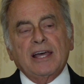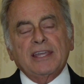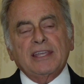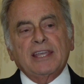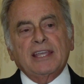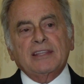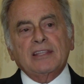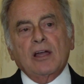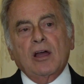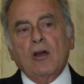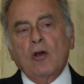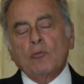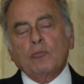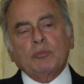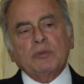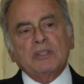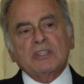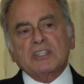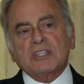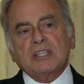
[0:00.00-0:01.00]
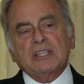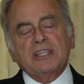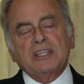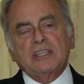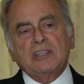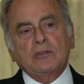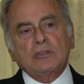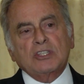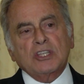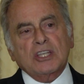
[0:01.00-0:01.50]
and hopelessly
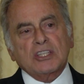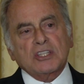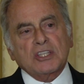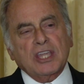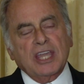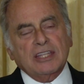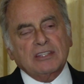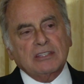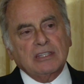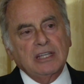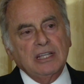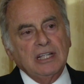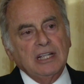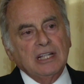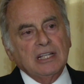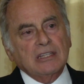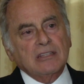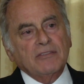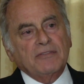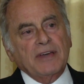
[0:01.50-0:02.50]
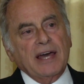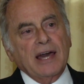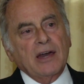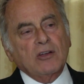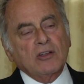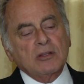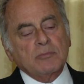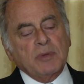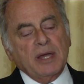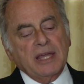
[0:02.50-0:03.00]
you just get
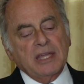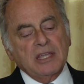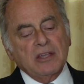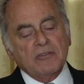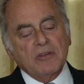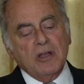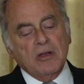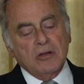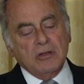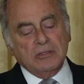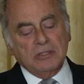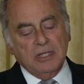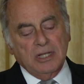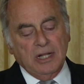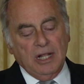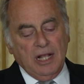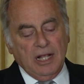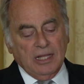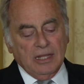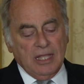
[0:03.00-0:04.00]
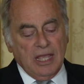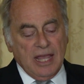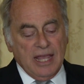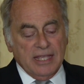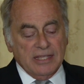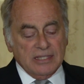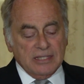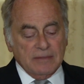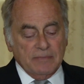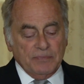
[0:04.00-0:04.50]
devoured by your own
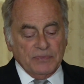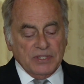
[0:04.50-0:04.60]
lies.